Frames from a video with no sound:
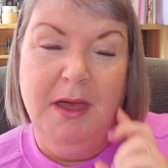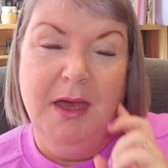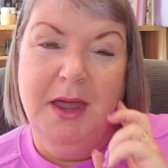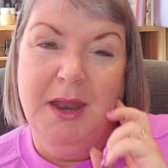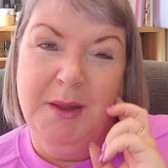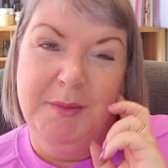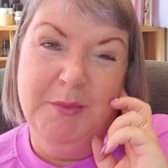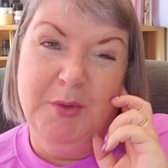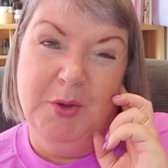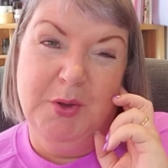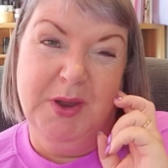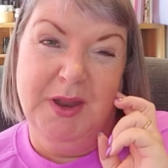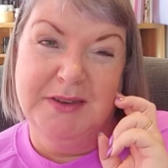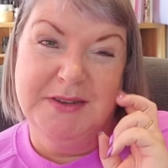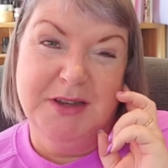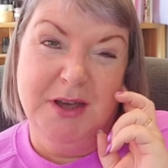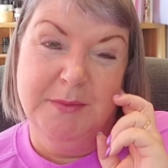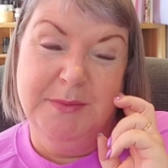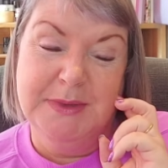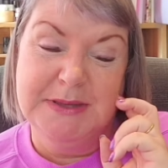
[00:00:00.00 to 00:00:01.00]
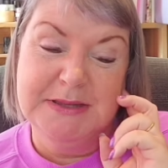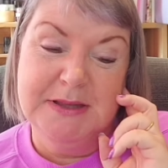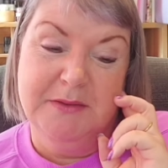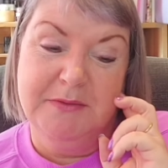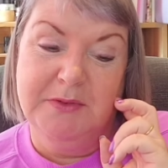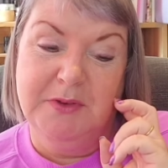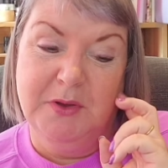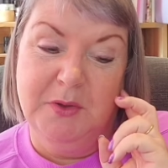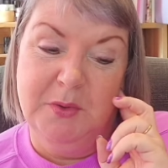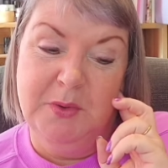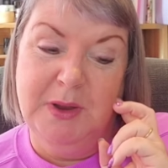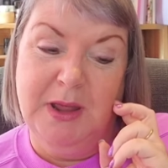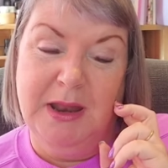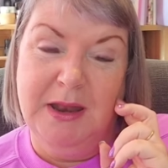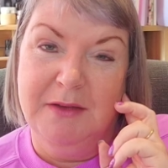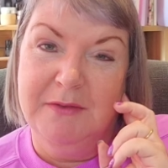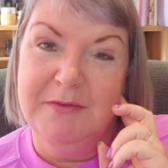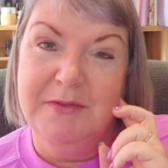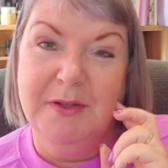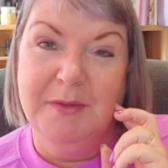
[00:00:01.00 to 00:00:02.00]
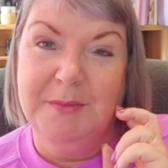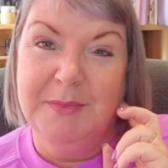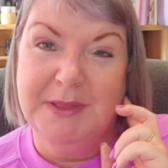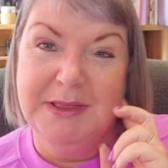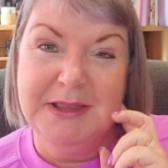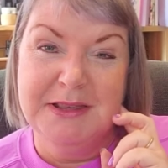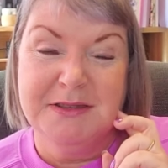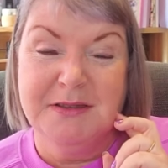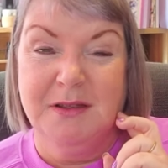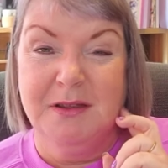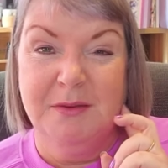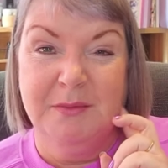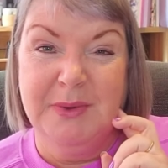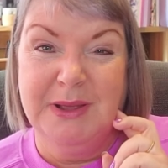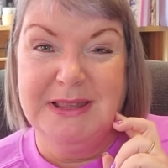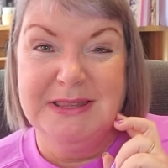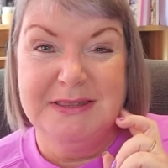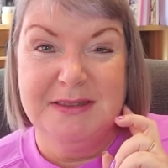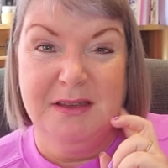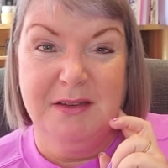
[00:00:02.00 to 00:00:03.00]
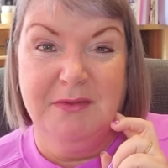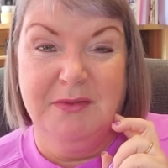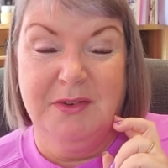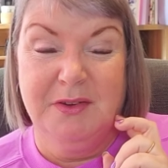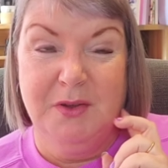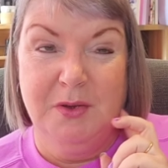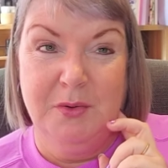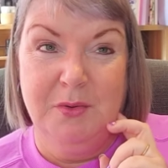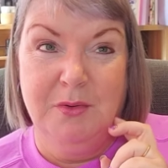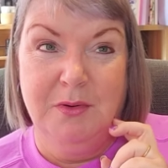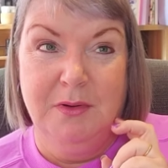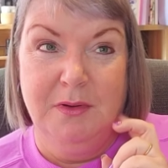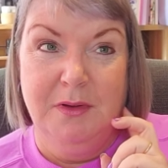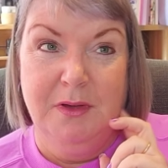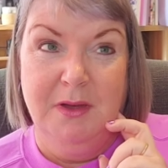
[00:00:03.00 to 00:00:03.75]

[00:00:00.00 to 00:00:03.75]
And I'm not going to have time this afternoon, and I'm filming this on a Wednesday afternoon.